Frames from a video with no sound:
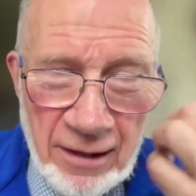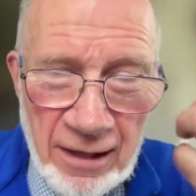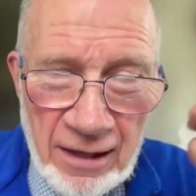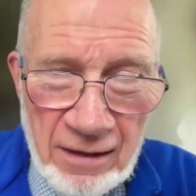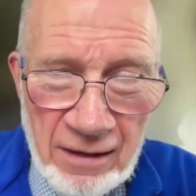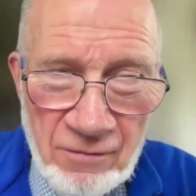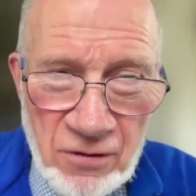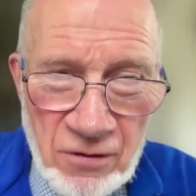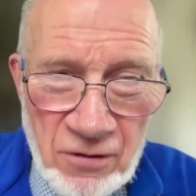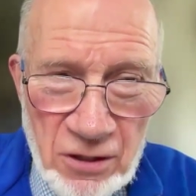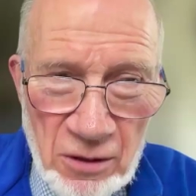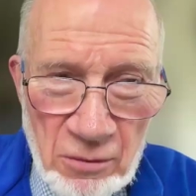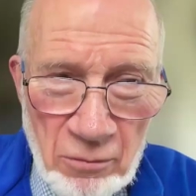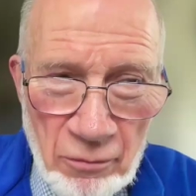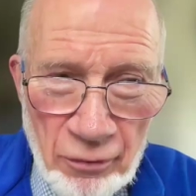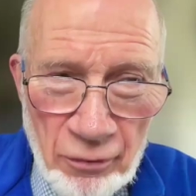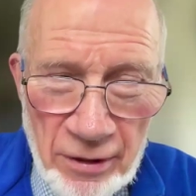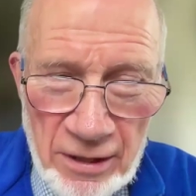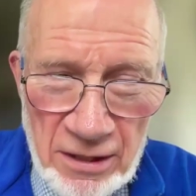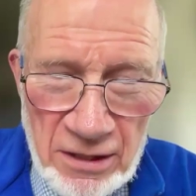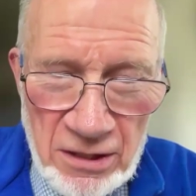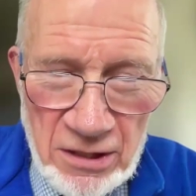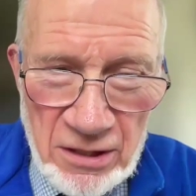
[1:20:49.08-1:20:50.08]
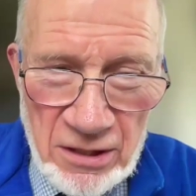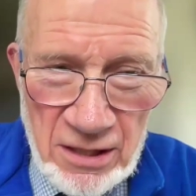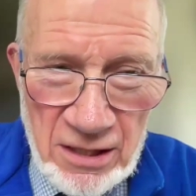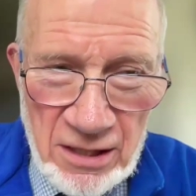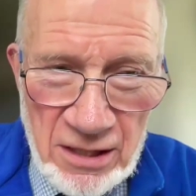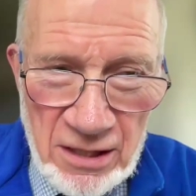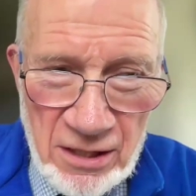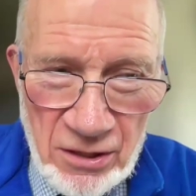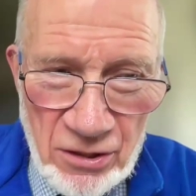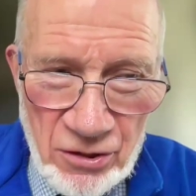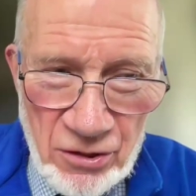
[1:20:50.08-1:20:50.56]
gave some
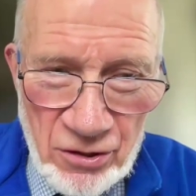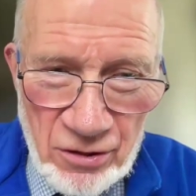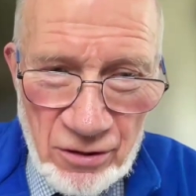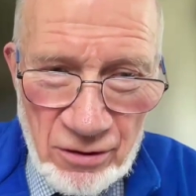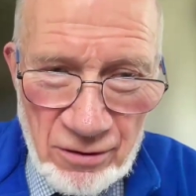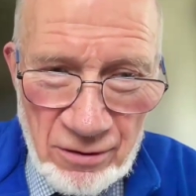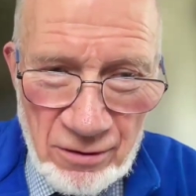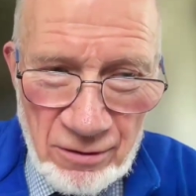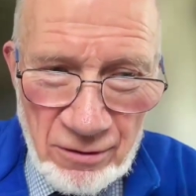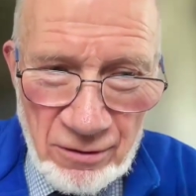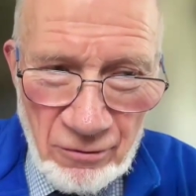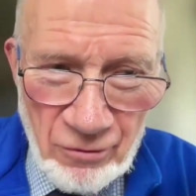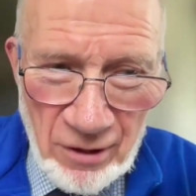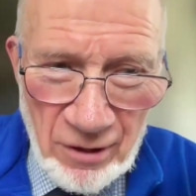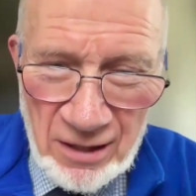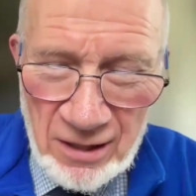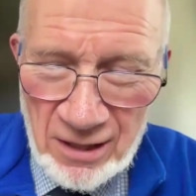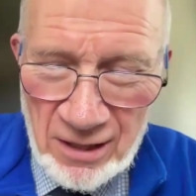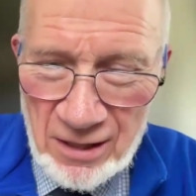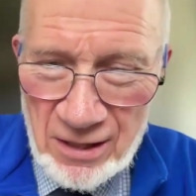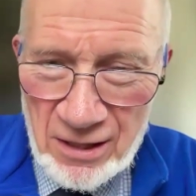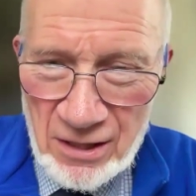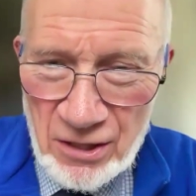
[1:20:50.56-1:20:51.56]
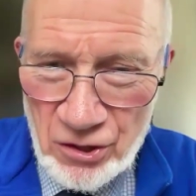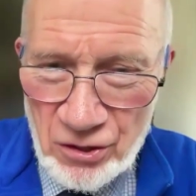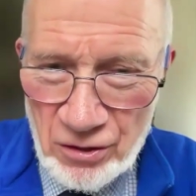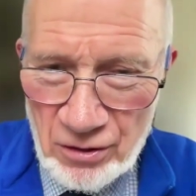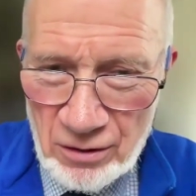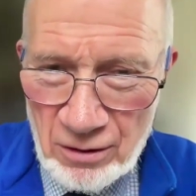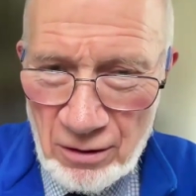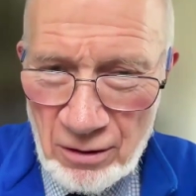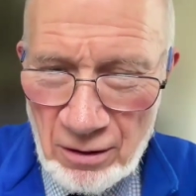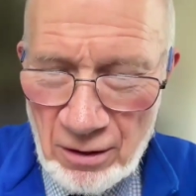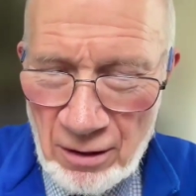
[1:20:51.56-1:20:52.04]
prestige or
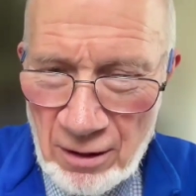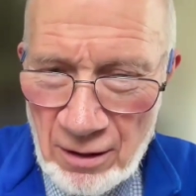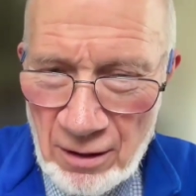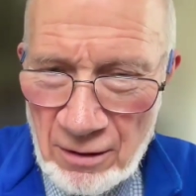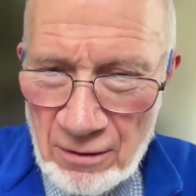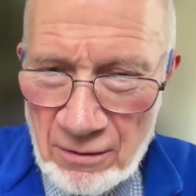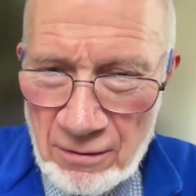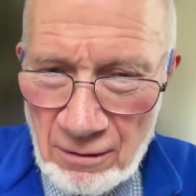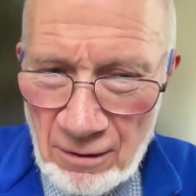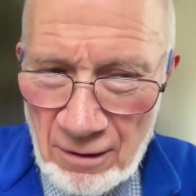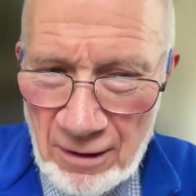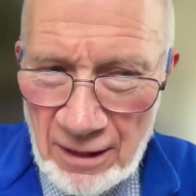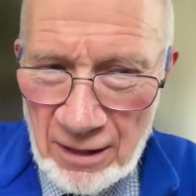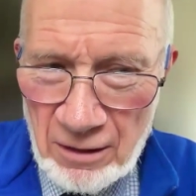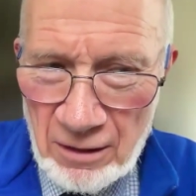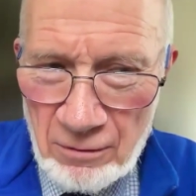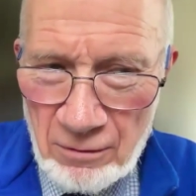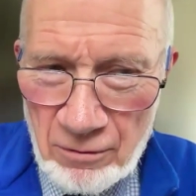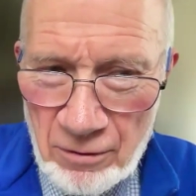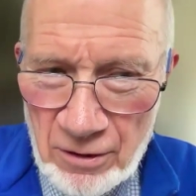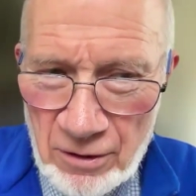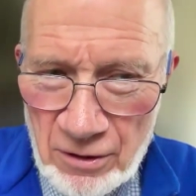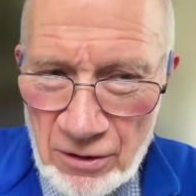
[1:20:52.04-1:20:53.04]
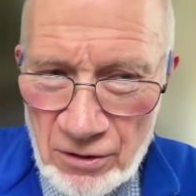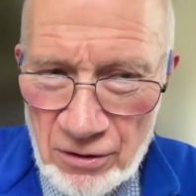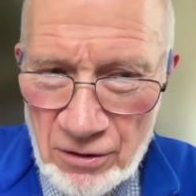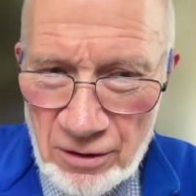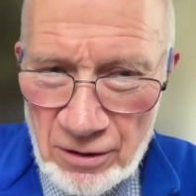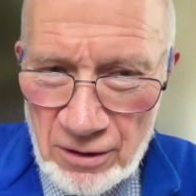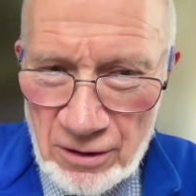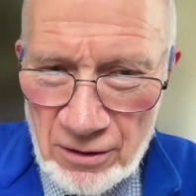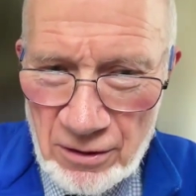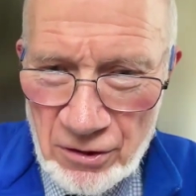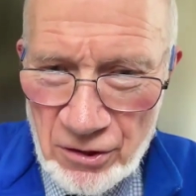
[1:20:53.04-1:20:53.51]
recognition to
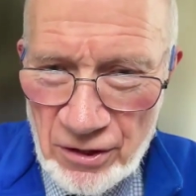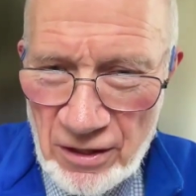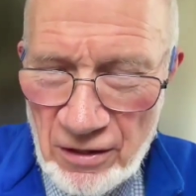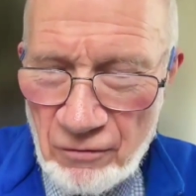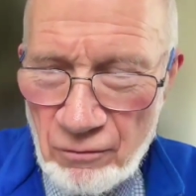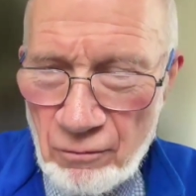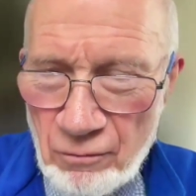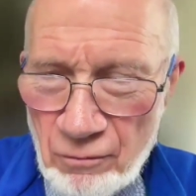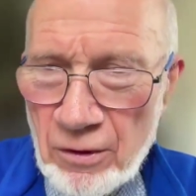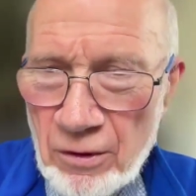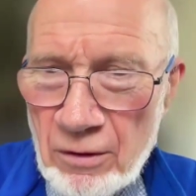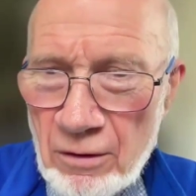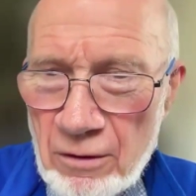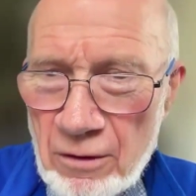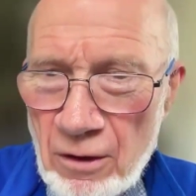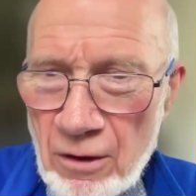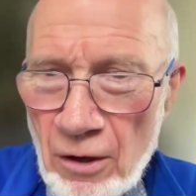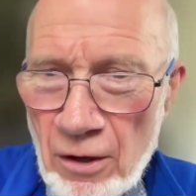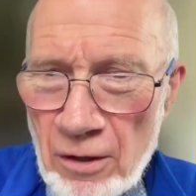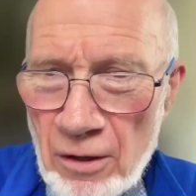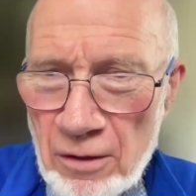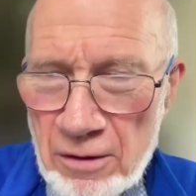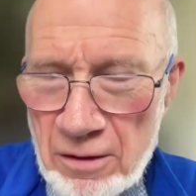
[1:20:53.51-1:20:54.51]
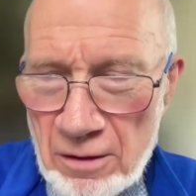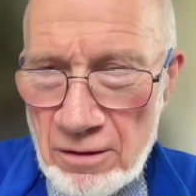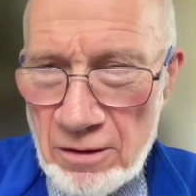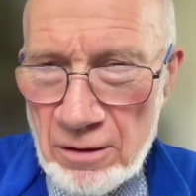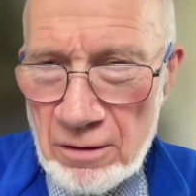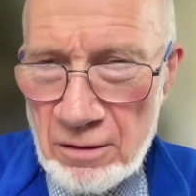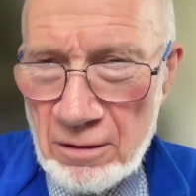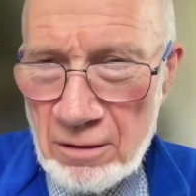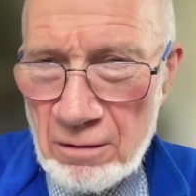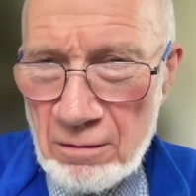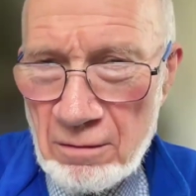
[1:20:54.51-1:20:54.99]
language achievement other
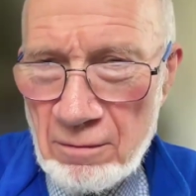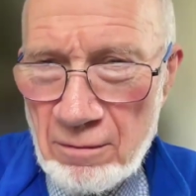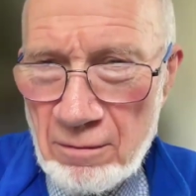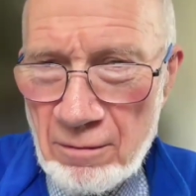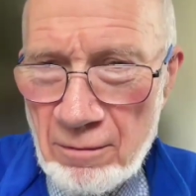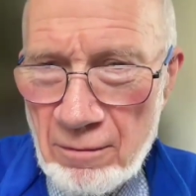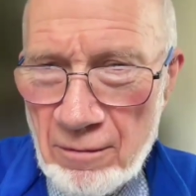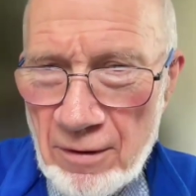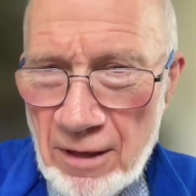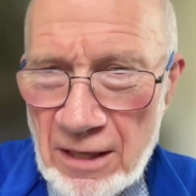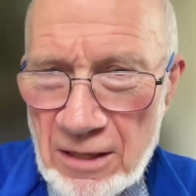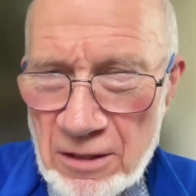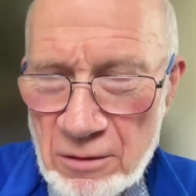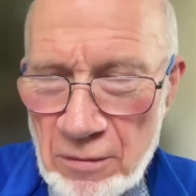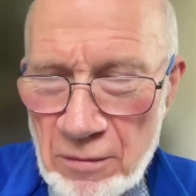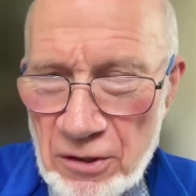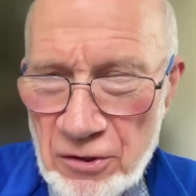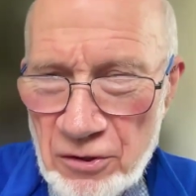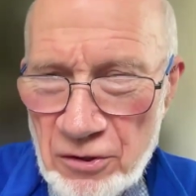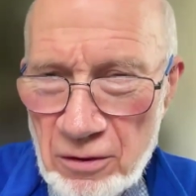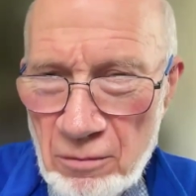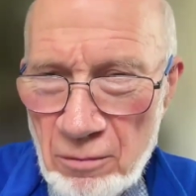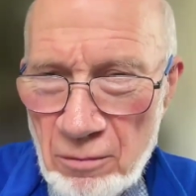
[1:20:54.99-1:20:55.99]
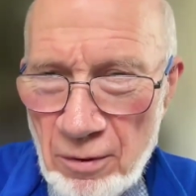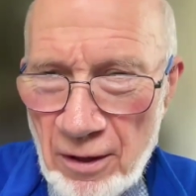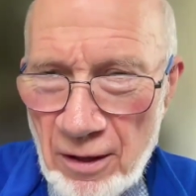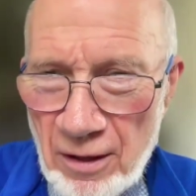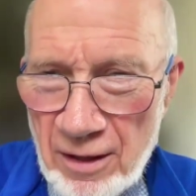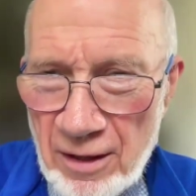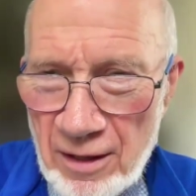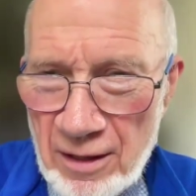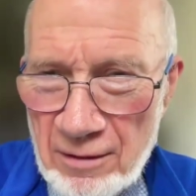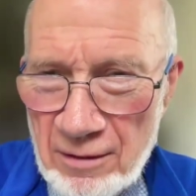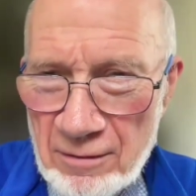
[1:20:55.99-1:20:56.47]
than as measured
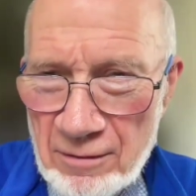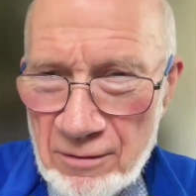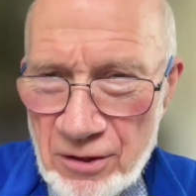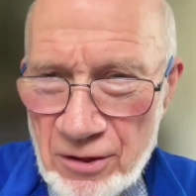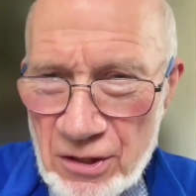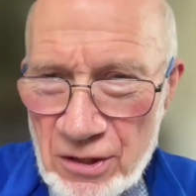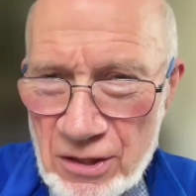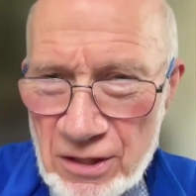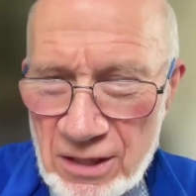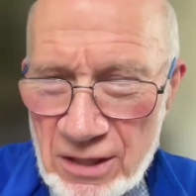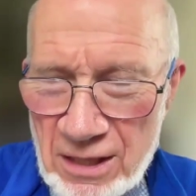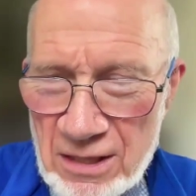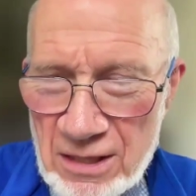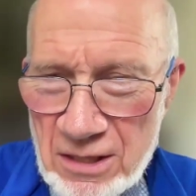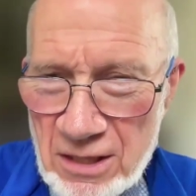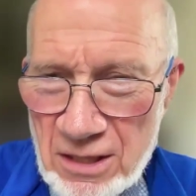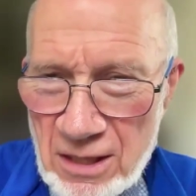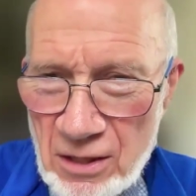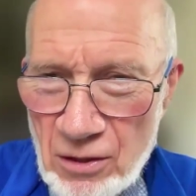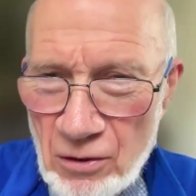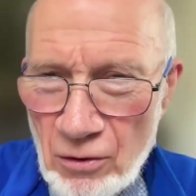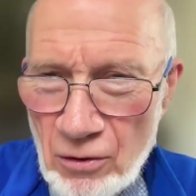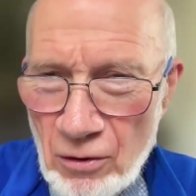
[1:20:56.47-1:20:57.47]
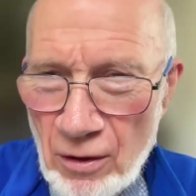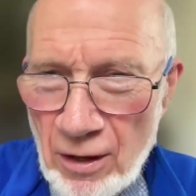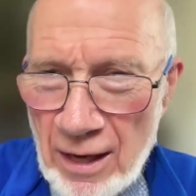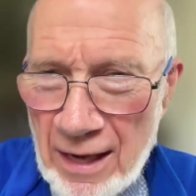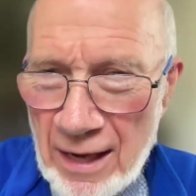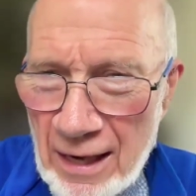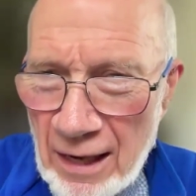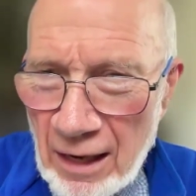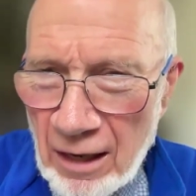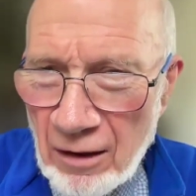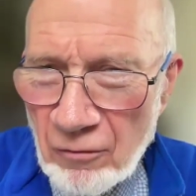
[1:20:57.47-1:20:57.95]
by GCSE or
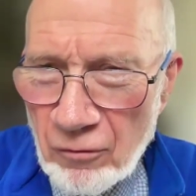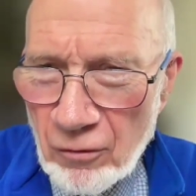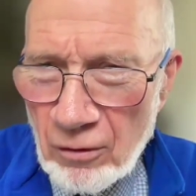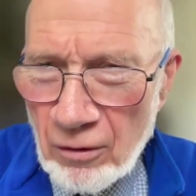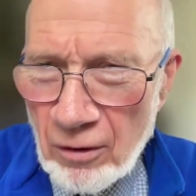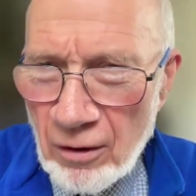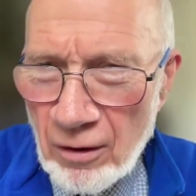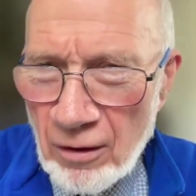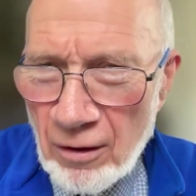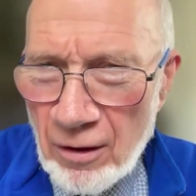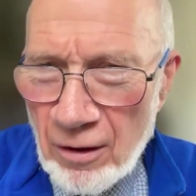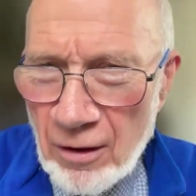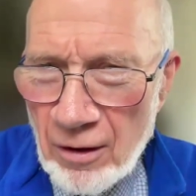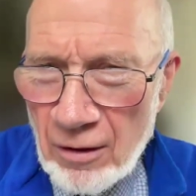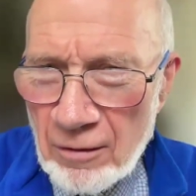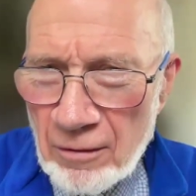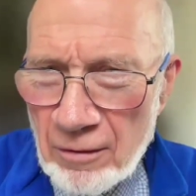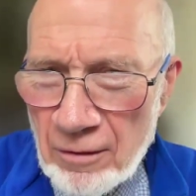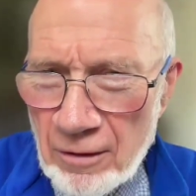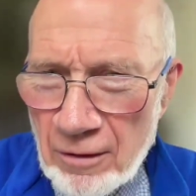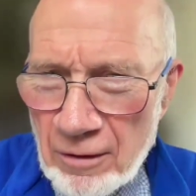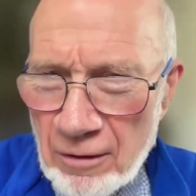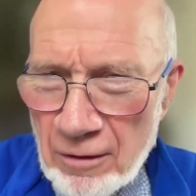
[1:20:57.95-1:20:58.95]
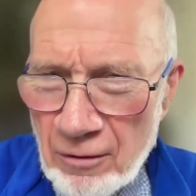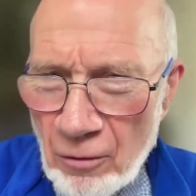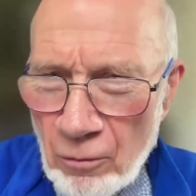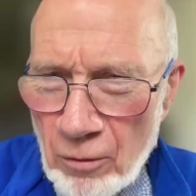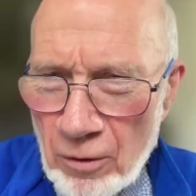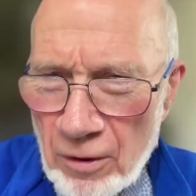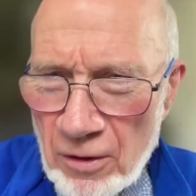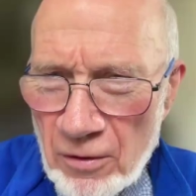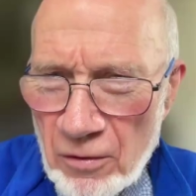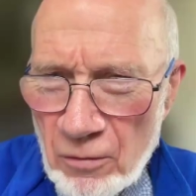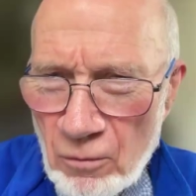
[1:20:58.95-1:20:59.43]
A level, that there
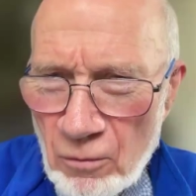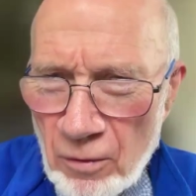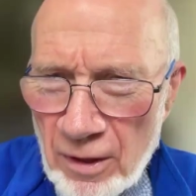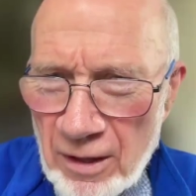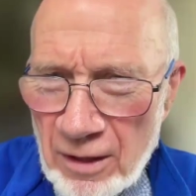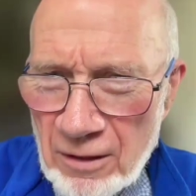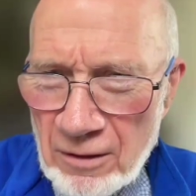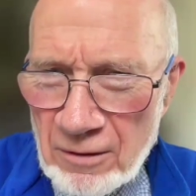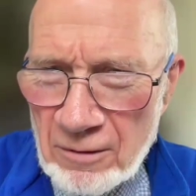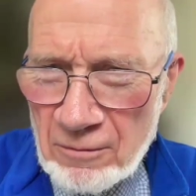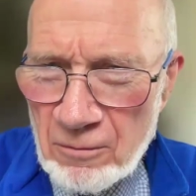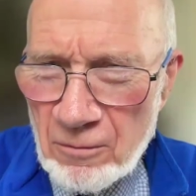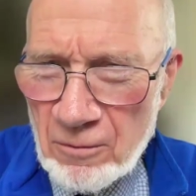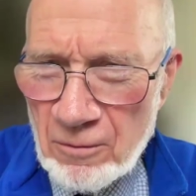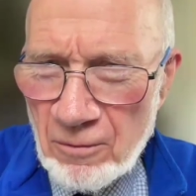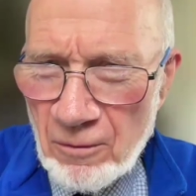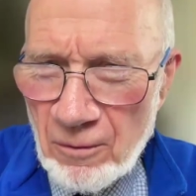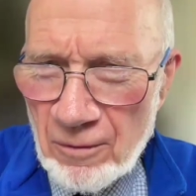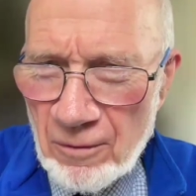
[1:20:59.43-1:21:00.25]
are worthwhile